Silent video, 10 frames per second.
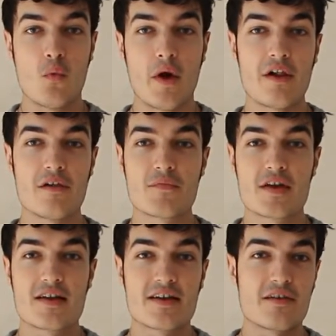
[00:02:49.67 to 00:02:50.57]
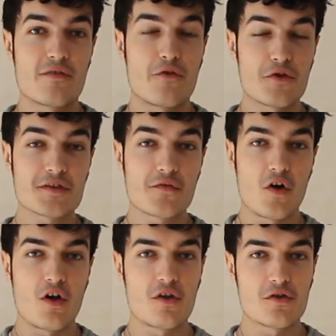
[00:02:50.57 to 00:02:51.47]
Well, First of
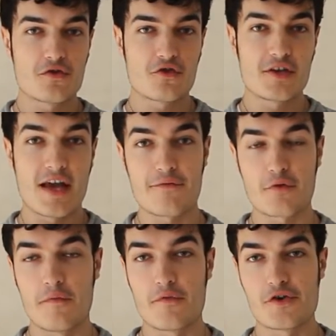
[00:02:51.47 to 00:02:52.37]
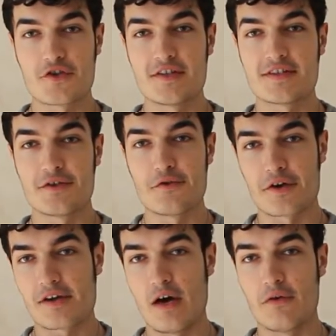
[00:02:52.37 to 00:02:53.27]
all, you should have conversions in
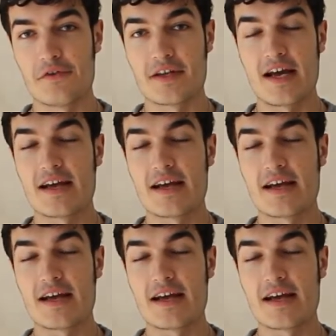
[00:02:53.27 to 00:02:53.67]
your account, uh,